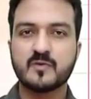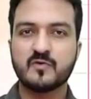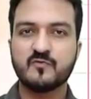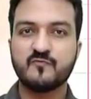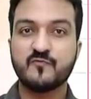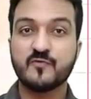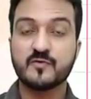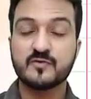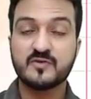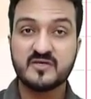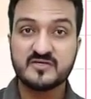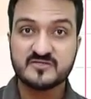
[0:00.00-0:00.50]

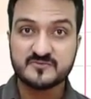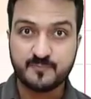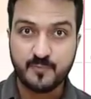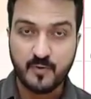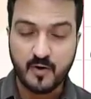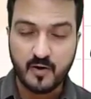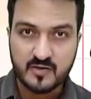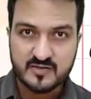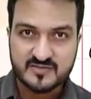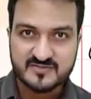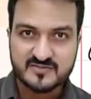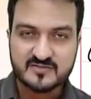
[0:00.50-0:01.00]
For these
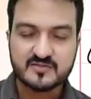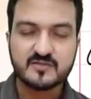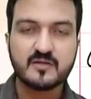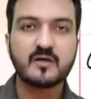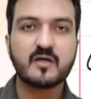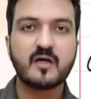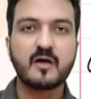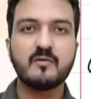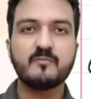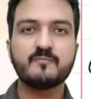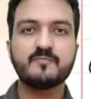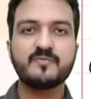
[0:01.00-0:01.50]
products, the
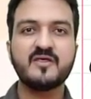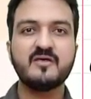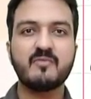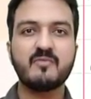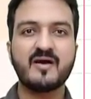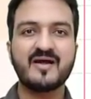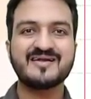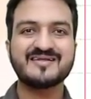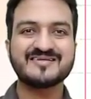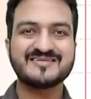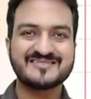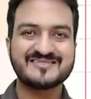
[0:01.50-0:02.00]
company
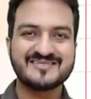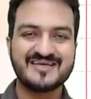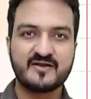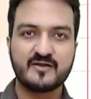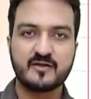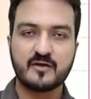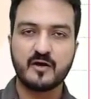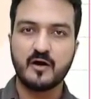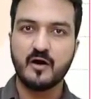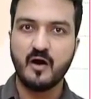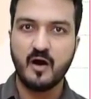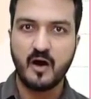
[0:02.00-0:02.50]
might
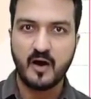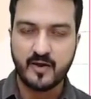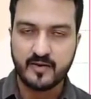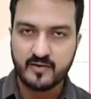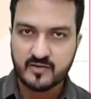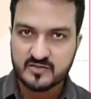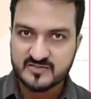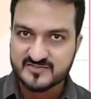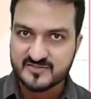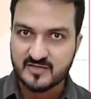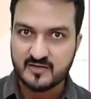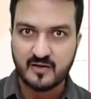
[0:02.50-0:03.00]
set a higher
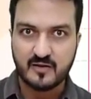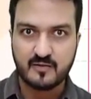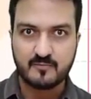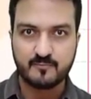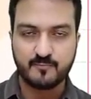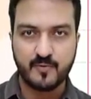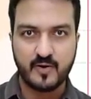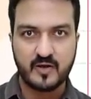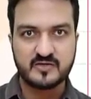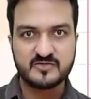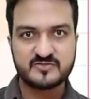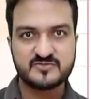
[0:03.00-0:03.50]
selling
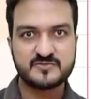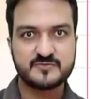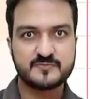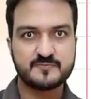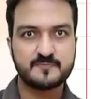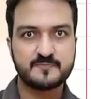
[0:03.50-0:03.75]
price,